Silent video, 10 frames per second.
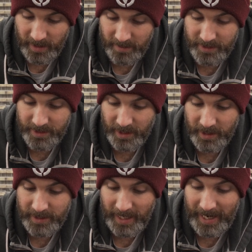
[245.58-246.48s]
I'm just
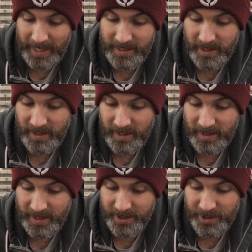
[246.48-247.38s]
going to add
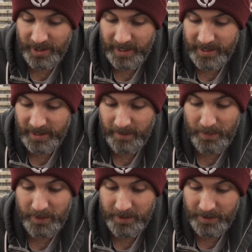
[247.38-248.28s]
the insulating
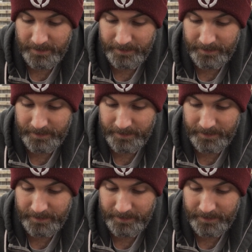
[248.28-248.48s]
boot.